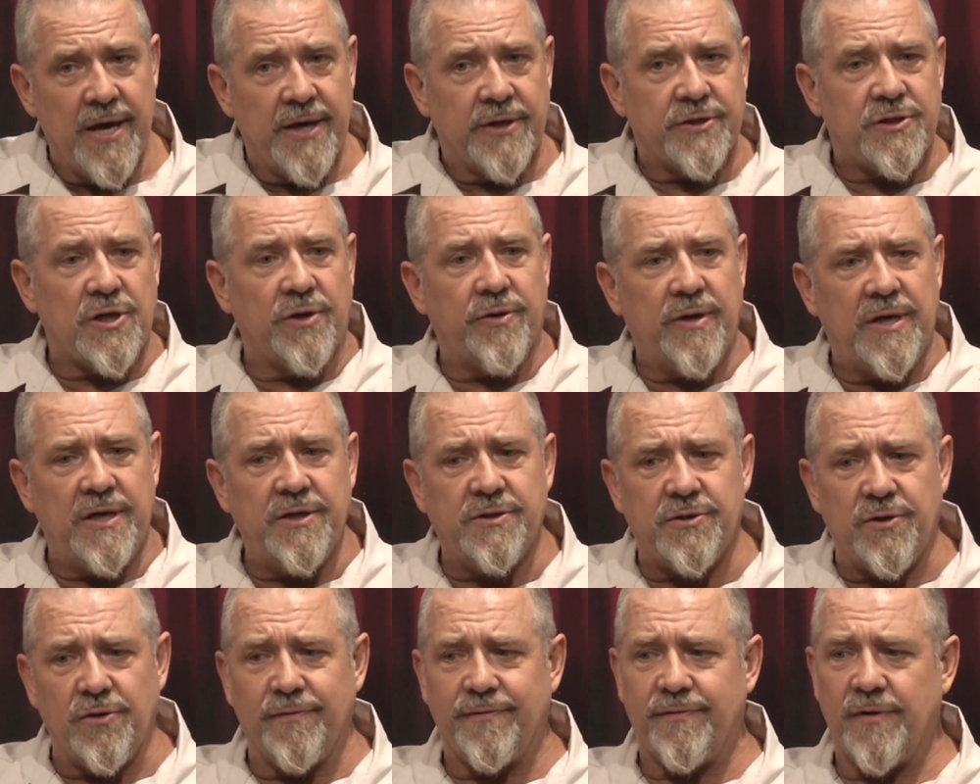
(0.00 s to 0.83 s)
So he's
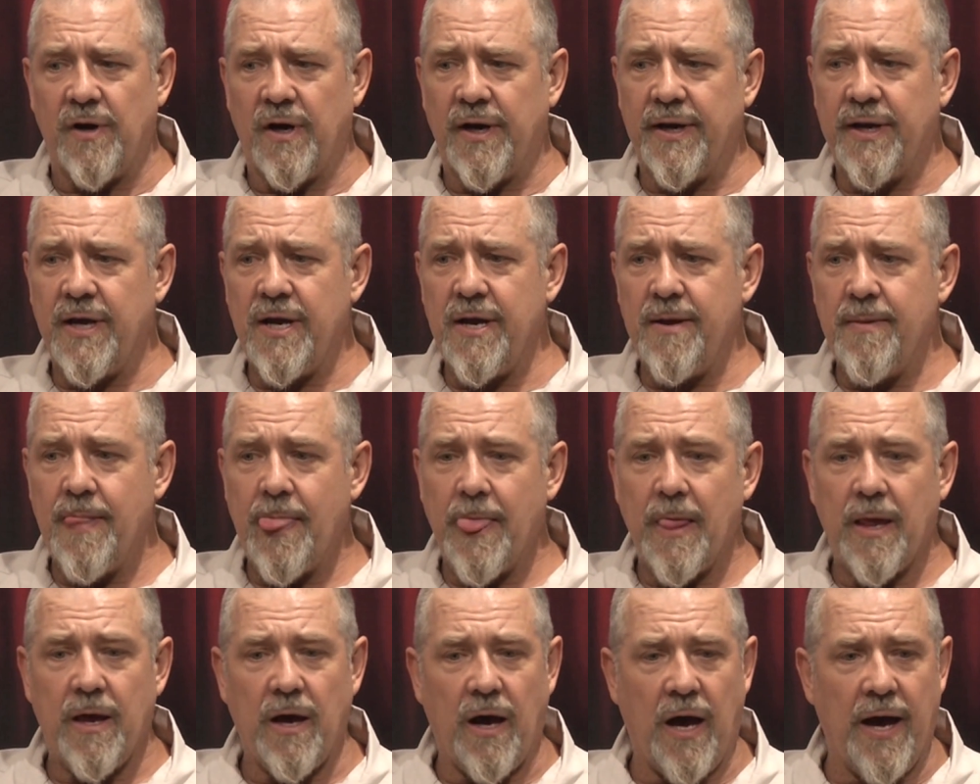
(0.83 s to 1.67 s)
got Friday,
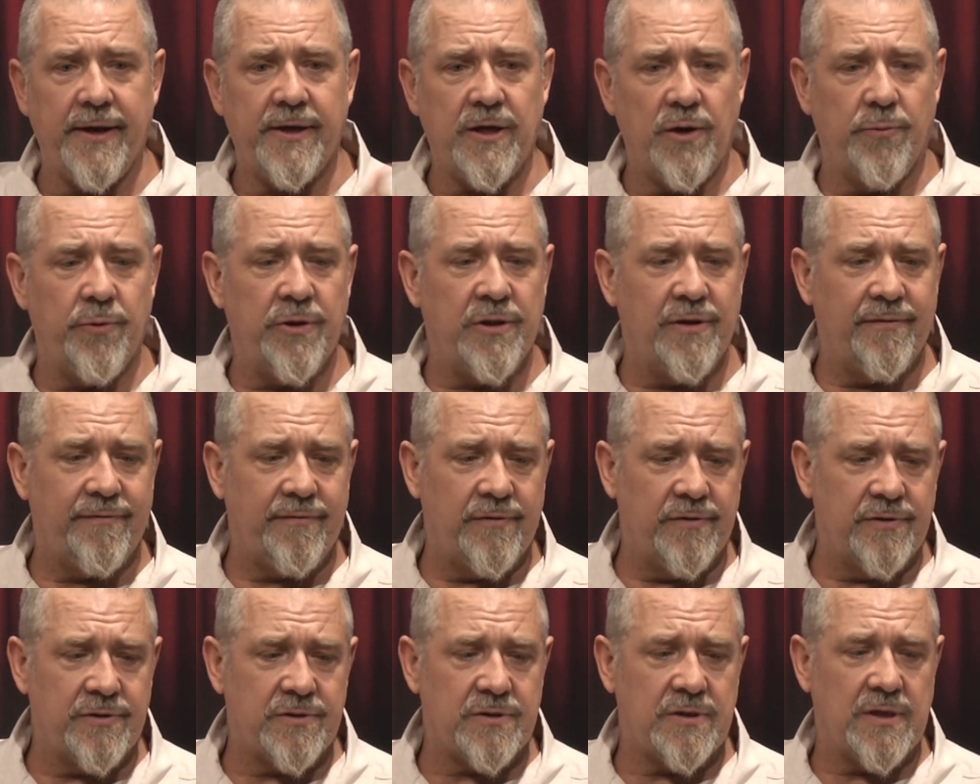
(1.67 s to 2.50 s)
I go in the
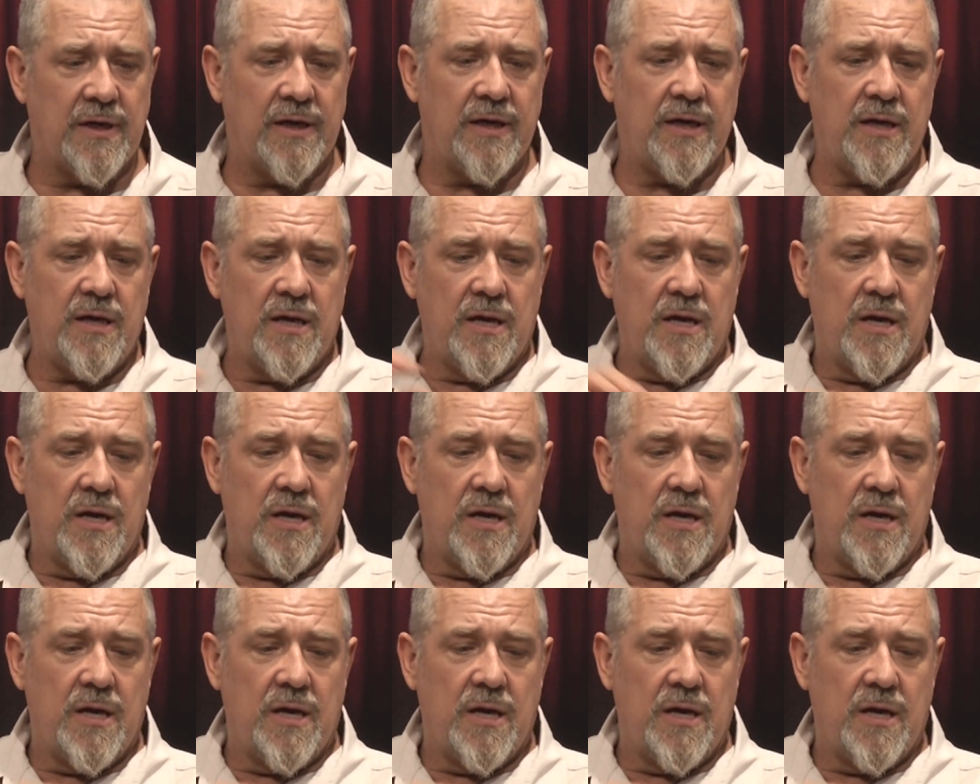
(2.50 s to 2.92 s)
first day,